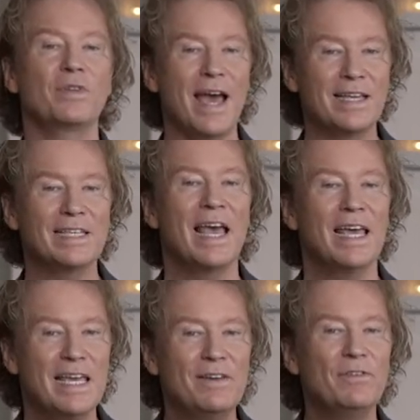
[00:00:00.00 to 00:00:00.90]
Yes,
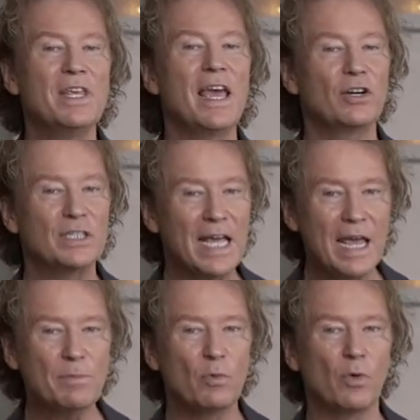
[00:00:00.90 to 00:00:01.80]
even the
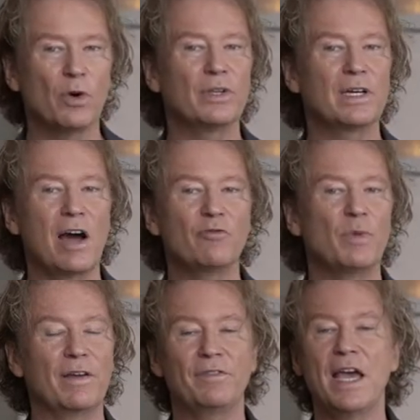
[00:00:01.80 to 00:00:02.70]
entertainment world and the
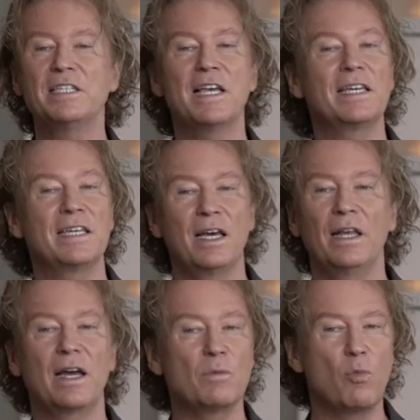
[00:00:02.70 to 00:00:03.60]
government, if they say
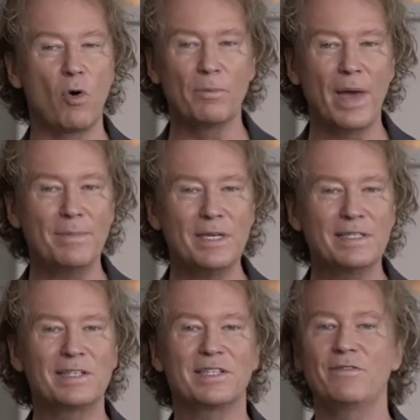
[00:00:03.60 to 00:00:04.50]
killing unborn babies
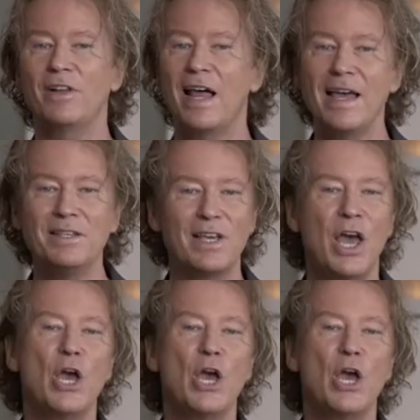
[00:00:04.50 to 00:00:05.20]
is civilized,